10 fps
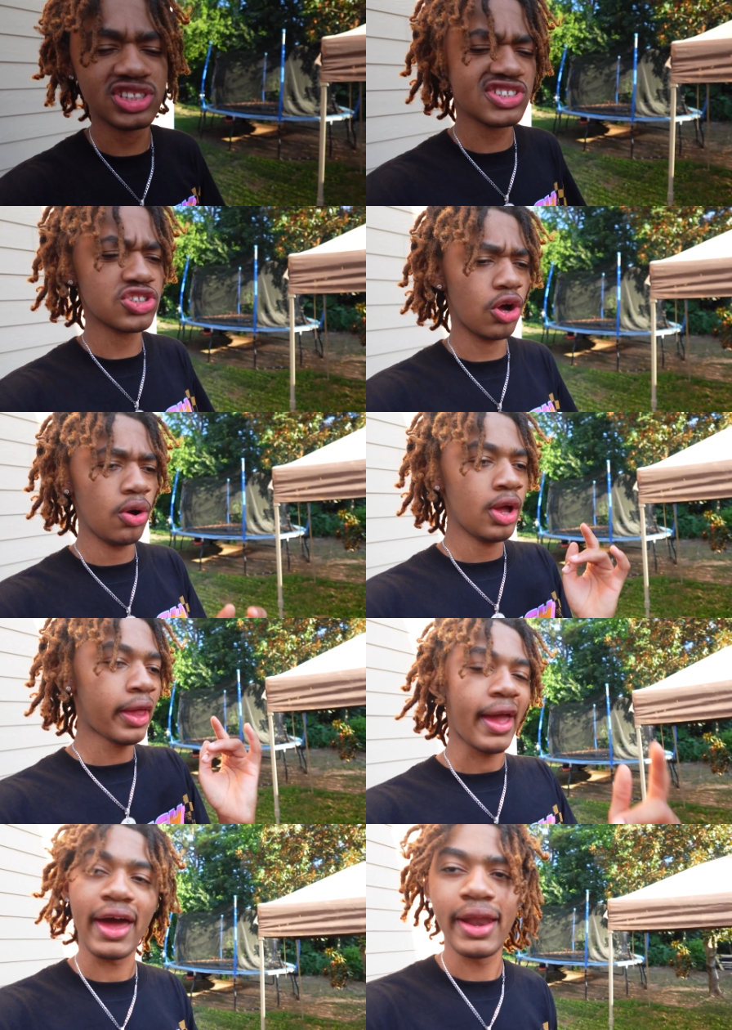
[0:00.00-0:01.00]
just so
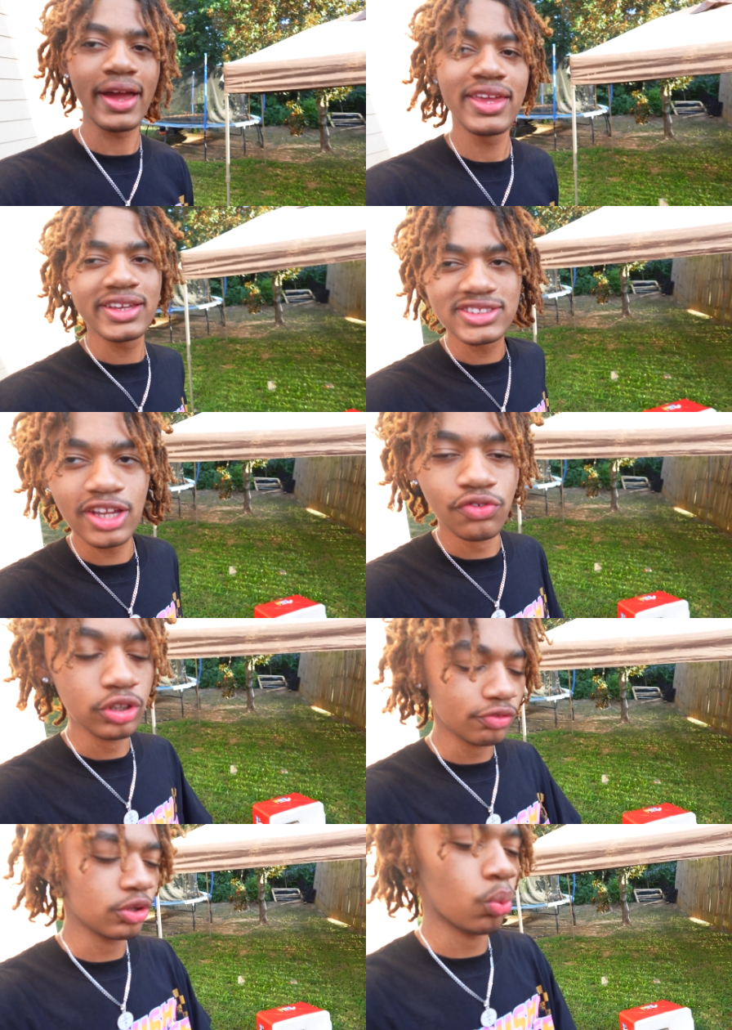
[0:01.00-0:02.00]
at night he can stay
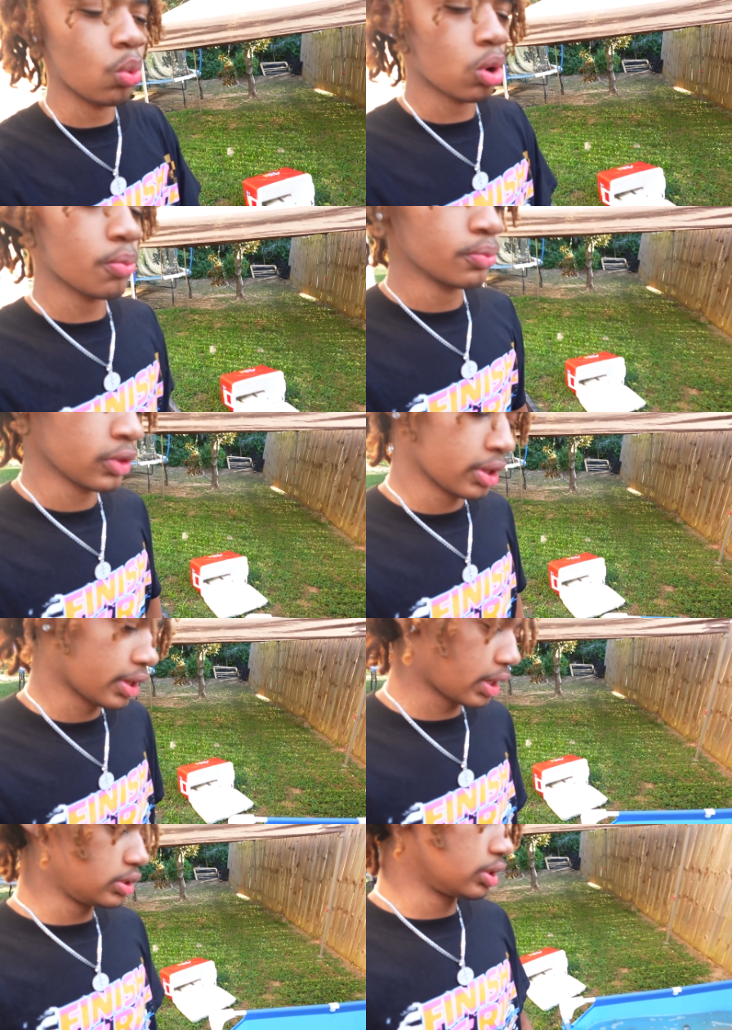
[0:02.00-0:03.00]
really, really warm.
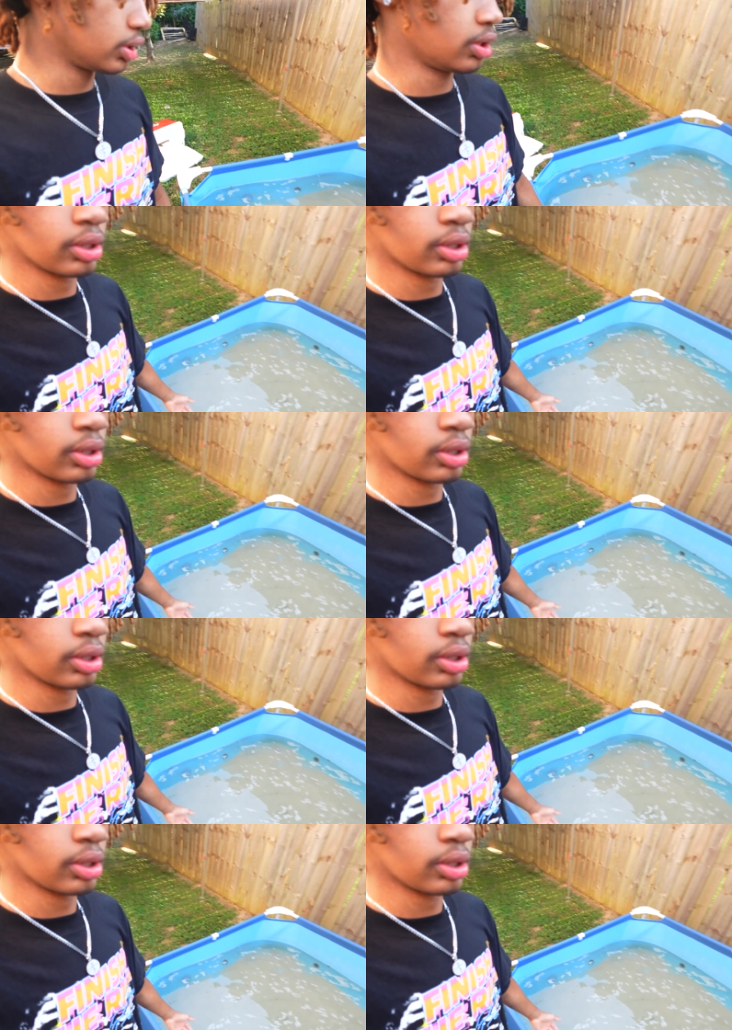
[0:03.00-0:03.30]
And uh,